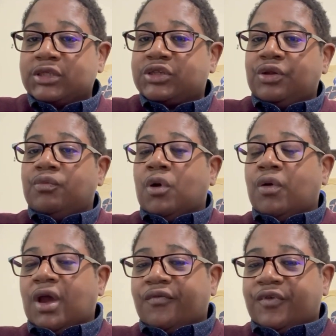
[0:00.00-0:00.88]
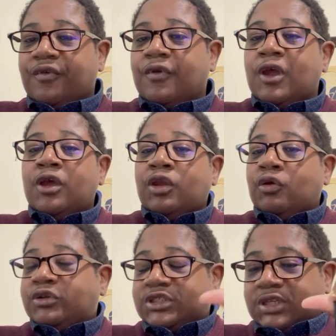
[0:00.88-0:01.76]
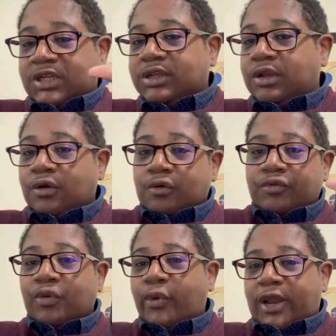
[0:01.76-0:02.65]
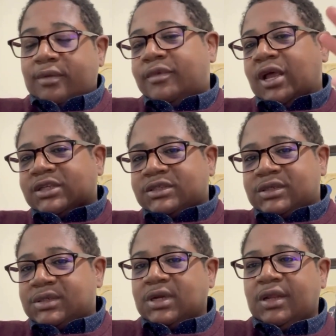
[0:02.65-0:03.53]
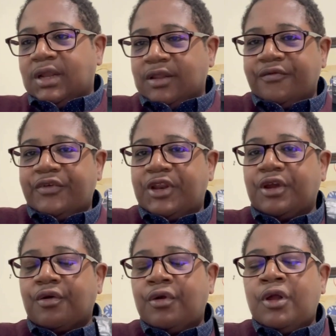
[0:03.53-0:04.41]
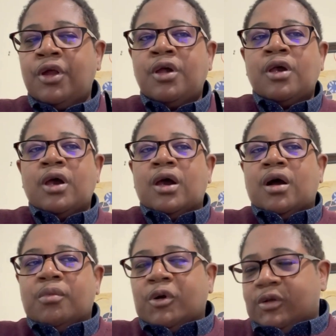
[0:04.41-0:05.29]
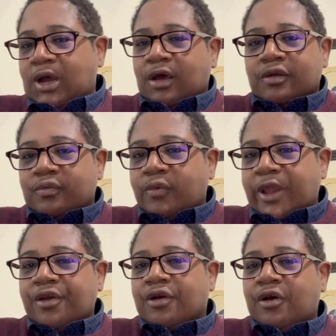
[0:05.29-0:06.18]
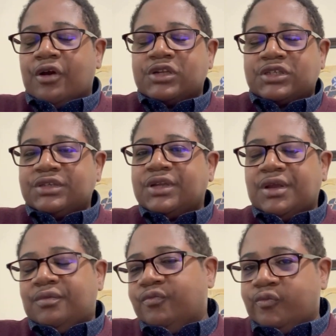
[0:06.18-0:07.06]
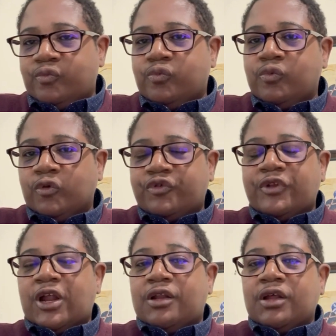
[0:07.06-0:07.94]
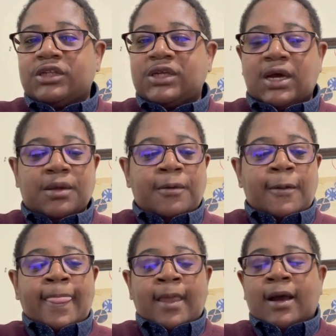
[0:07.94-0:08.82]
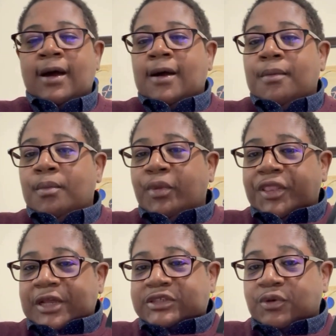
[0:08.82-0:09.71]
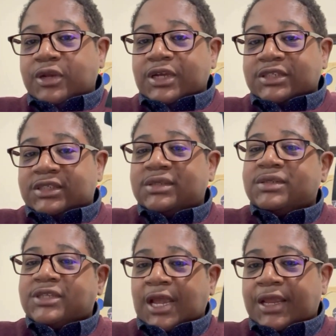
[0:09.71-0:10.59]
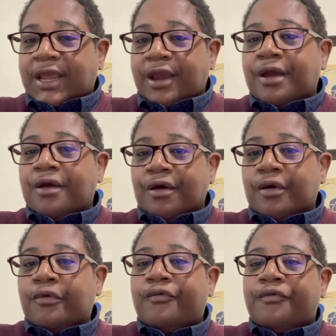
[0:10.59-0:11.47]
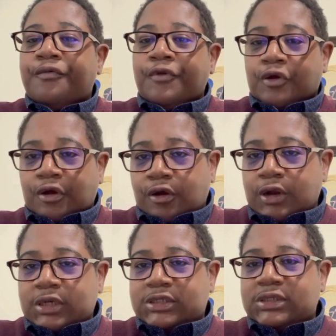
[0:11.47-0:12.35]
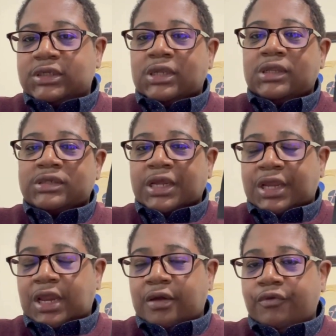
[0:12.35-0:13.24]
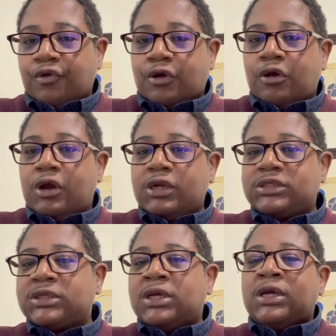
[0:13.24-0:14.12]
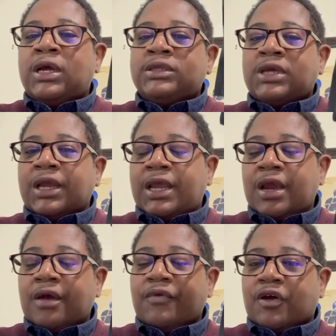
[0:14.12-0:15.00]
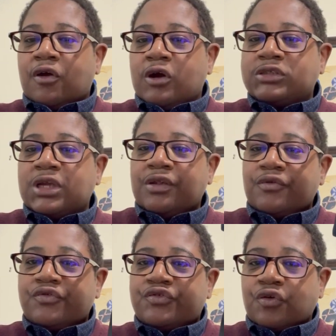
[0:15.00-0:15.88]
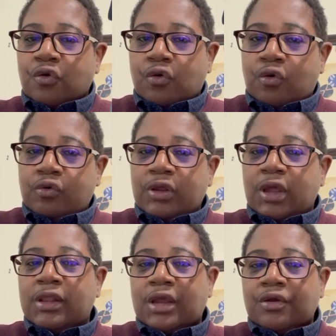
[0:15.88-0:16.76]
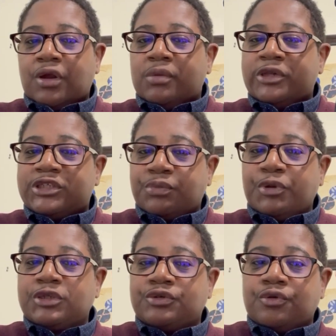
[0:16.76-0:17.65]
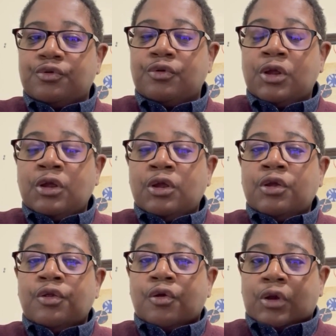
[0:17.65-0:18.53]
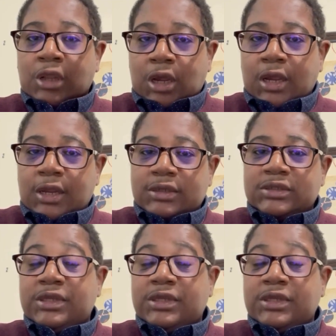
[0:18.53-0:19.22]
So you won't have to, you'll just need to know the weight. That's another video on how to weigh your cards, and we'll do that another time. But this one is take care of your cards. Take care of your cards. Take care of the cards that you sold and that you're going to be shipping to your clients.